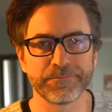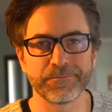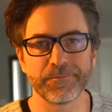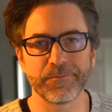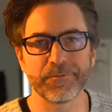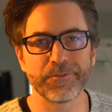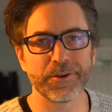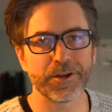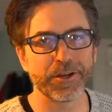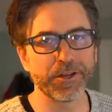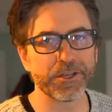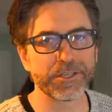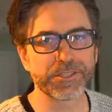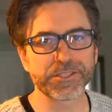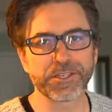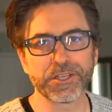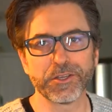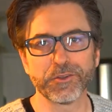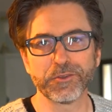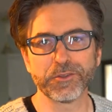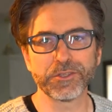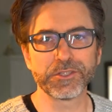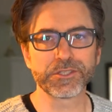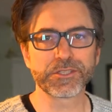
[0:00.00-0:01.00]
various
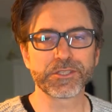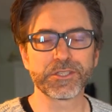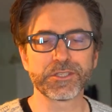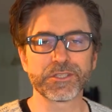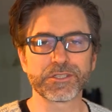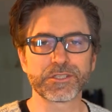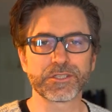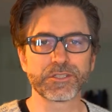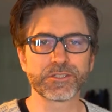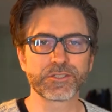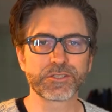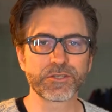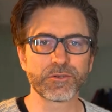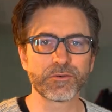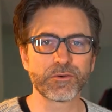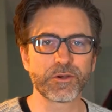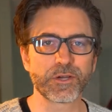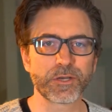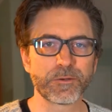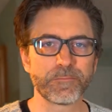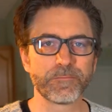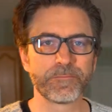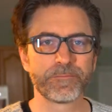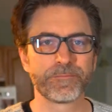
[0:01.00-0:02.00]
illnesses and so
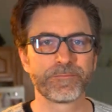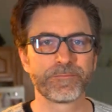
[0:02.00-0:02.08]
on.